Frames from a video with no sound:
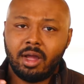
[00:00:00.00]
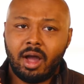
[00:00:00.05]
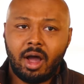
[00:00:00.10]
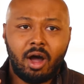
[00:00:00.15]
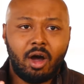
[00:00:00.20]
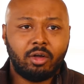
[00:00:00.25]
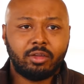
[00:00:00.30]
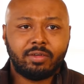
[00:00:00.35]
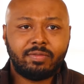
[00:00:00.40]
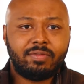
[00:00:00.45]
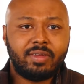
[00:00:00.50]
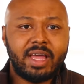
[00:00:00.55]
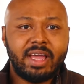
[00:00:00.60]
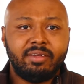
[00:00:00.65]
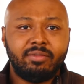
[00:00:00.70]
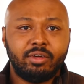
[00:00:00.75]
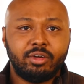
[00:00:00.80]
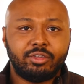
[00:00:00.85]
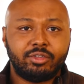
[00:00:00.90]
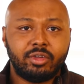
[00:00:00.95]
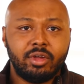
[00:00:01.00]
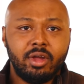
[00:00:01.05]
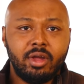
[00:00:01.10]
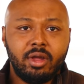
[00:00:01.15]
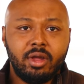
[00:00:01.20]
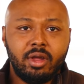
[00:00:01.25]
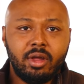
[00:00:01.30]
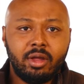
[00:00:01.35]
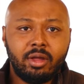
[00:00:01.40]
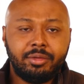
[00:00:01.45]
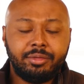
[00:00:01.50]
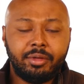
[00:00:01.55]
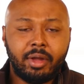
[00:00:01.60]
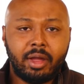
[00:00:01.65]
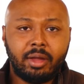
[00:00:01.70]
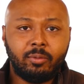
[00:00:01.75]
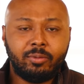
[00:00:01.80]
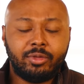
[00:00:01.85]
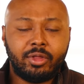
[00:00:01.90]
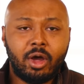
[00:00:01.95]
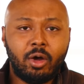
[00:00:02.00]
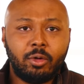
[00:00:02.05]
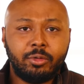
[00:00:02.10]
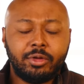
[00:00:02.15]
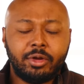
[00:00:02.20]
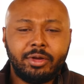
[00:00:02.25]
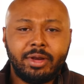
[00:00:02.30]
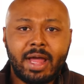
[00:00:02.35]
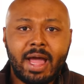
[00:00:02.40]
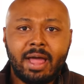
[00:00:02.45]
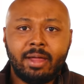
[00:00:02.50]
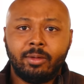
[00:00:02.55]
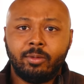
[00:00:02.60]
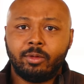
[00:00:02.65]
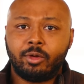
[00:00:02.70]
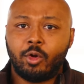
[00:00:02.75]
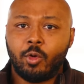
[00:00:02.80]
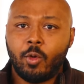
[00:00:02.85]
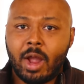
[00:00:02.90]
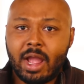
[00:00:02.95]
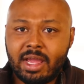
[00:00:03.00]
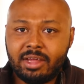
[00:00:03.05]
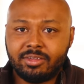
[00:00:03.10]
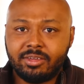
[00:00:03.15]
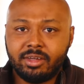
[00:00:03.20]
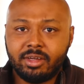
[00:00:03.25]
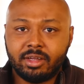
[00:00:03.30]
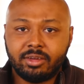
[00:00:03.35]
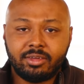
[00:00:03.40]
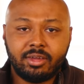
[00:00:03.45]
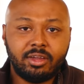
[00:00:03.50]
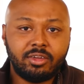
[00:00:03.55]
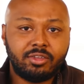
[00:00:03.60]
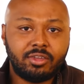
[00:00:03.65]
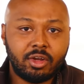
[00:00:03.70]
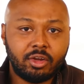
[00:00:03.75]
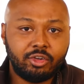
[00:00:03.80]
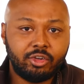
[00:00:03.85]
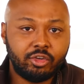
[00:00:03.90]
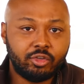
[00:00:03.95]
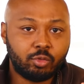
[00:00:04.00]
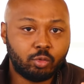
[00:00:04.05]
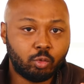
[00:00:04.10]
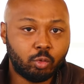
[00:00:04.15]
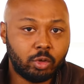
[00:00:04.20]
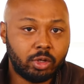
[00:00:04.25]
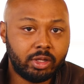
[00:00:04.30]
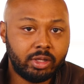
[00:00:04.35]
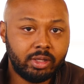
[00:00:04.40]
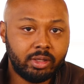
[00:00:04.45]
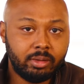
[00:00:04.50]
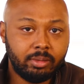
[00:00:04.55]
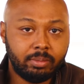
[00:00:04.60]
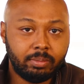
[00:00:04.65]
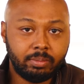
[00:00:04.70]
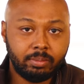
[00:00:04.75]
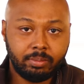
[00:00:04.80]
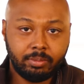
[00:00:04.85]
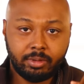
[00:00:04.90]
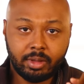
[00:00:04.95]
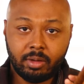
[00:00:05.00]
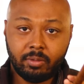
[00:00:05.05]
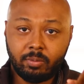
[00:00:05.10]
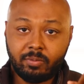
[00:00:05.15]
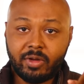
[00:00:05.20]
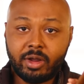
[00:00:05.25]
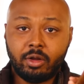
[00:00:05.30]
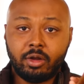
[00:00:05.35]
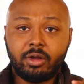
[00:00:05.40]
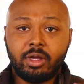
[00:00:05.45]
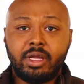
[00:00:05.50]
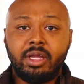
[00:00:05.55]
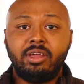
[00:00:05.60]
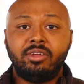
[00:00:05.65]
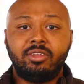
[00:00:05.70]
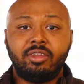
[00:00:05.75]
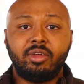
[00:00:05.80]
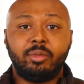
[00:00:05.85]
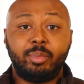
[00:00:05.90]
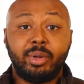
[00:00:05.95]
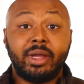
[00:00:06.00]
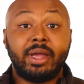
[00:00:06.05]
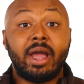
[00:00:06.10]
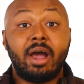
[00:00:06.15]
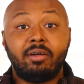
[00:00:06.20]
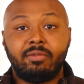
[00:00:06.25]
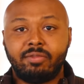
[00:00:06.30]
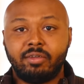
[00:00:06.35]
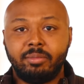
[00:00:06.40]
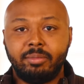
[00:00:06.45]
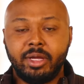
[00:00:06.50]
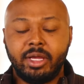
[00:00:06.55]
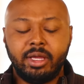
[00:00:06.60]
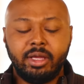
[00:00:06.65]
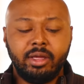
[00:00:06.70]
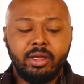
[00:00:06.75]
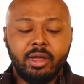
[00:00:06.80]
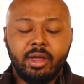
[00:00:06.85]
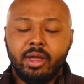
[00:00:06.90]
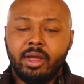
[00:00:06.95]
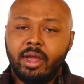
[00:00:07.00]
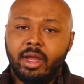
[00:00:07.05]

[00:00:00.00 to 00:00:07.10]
All the flavors, though they're not crazy intense, they're just really, they're very easy to pick out for me,